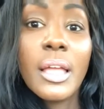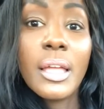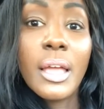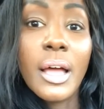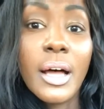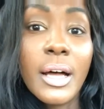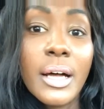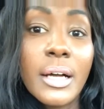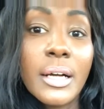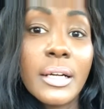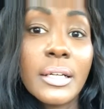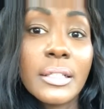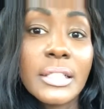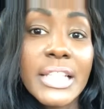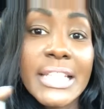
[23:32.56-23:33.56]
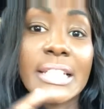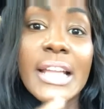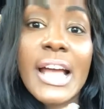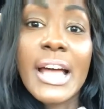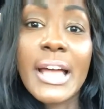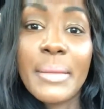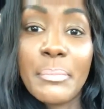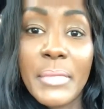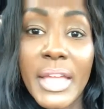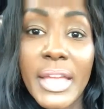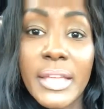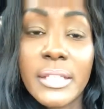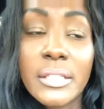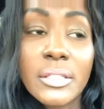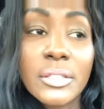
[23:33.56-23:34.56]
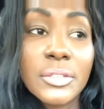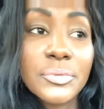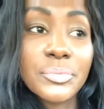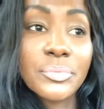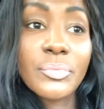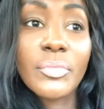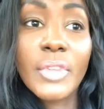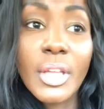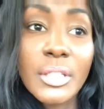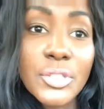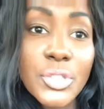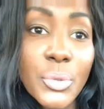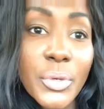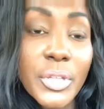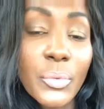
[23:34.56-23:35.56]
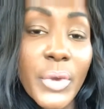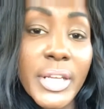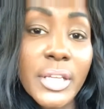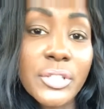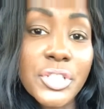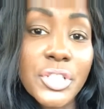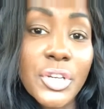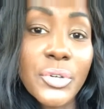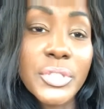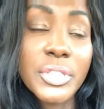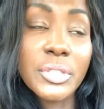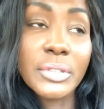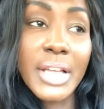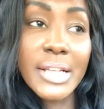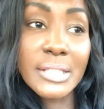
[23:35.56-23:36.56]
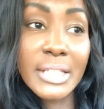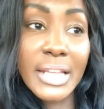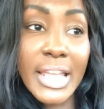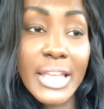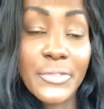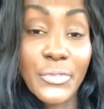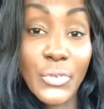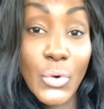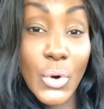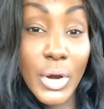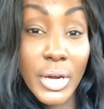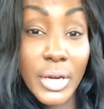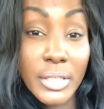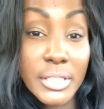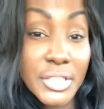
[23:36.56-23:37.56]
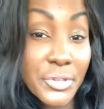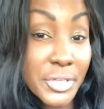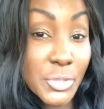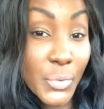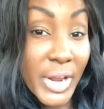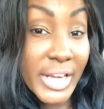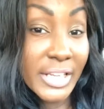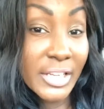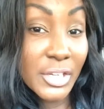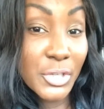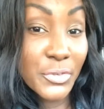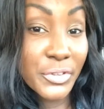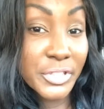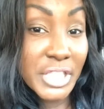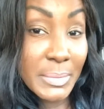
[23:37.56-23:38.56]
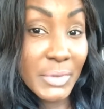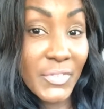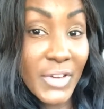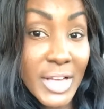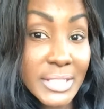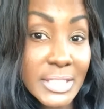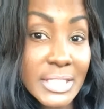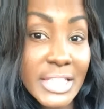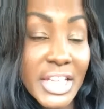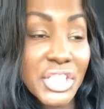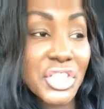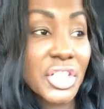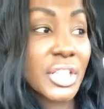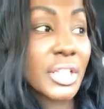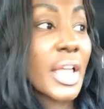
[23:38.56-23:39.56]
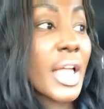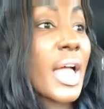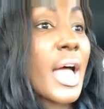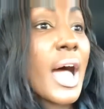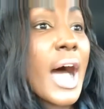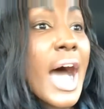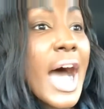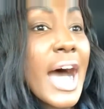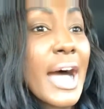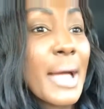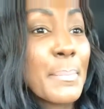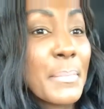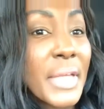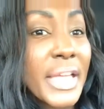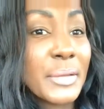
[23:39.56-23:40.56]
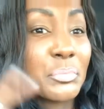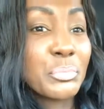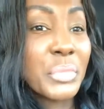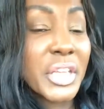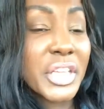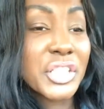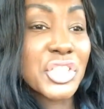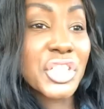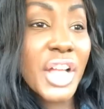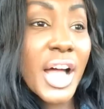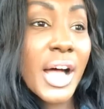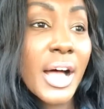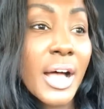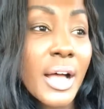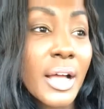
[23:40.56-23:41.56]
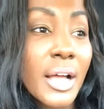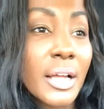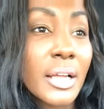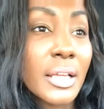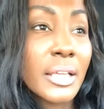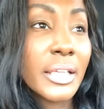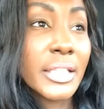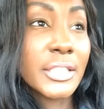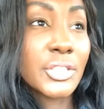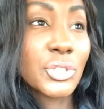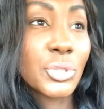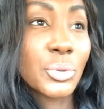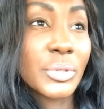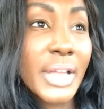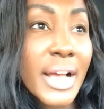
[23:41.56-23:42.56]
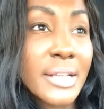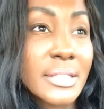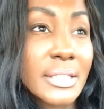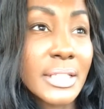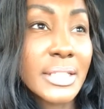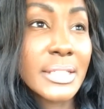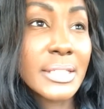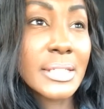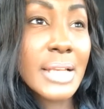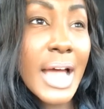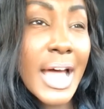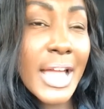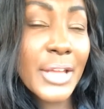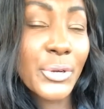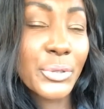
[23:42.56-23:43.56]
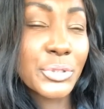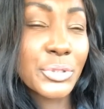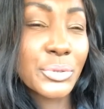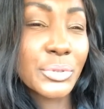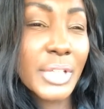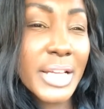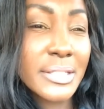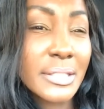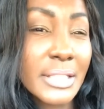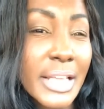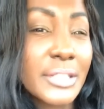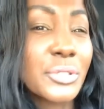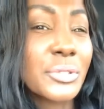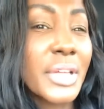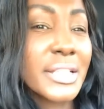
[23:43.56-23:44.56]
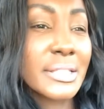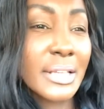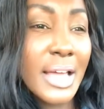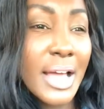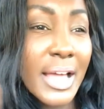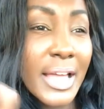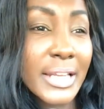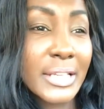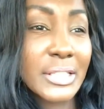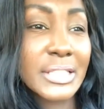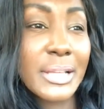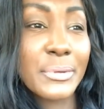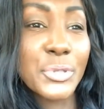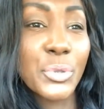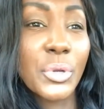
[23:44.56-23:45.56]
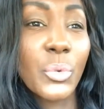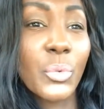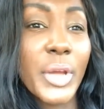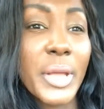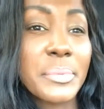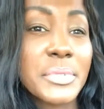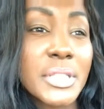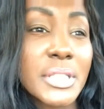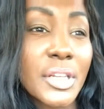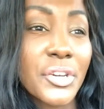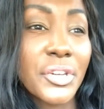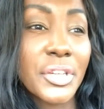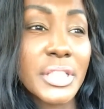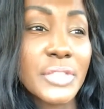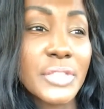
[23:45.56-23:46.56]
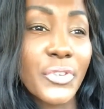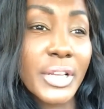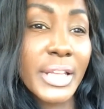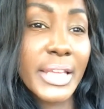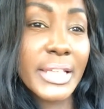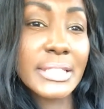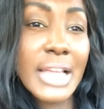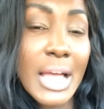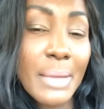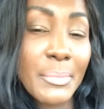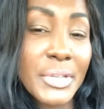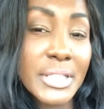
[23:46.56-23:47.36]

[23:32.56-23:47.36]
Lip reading: Clayton and I met doing the radio show in 2008 for Sirius Radio for Jamie Foxx's station. I met Big Ja in 2009, because I was doing a web series for Clayton Thomas,